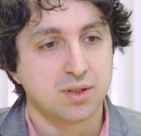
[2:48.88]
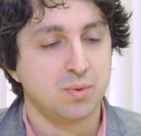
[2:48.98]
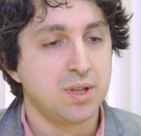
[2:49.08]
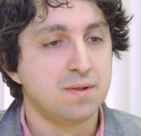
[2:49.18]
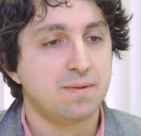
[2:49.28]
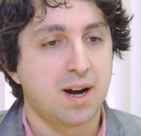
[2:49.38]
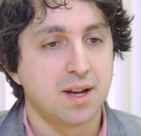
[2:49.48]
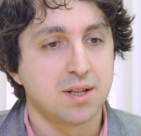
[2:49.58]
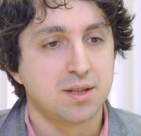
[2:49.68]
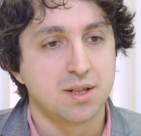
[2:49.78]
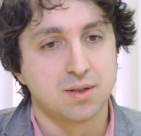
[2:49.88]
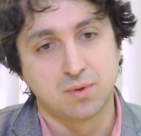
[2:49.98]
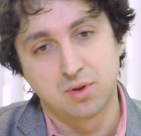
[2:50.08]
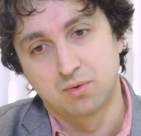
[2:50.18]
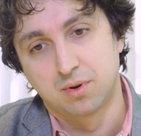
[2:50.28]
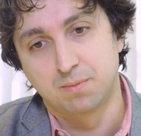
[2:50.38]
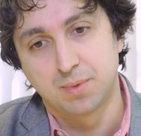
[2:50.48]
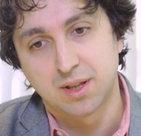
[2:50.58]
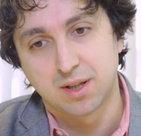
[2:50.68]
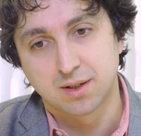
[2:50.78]
as we define it, is when you're
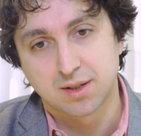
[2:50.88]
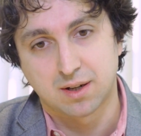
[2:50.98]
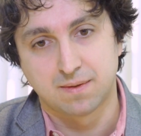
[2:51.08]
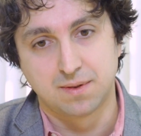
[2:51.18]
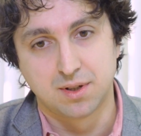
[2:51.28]
repeating stuff